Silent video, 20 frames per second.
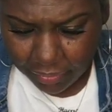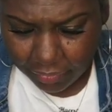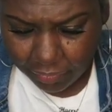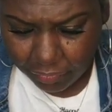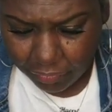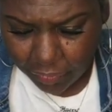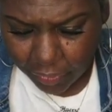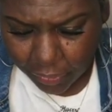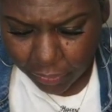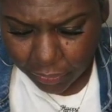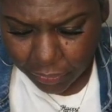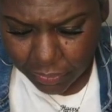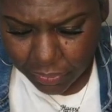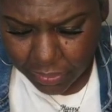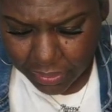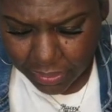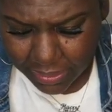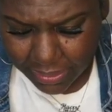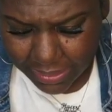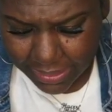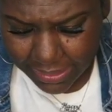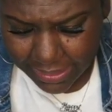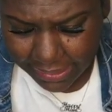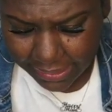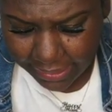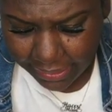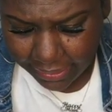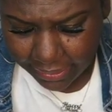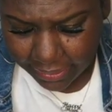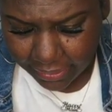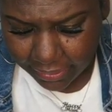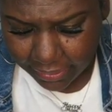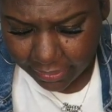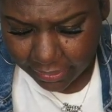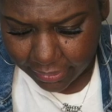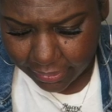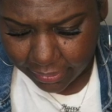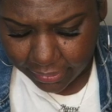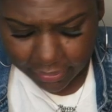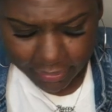verse
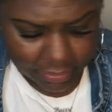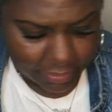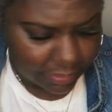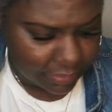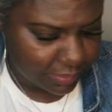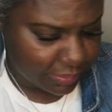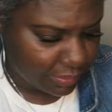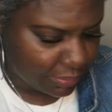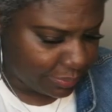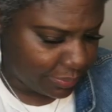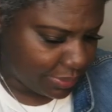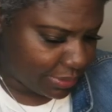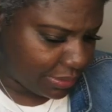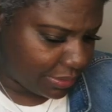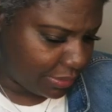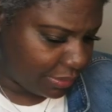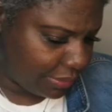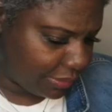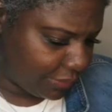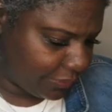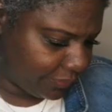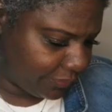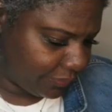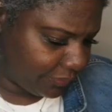10. On, let me see.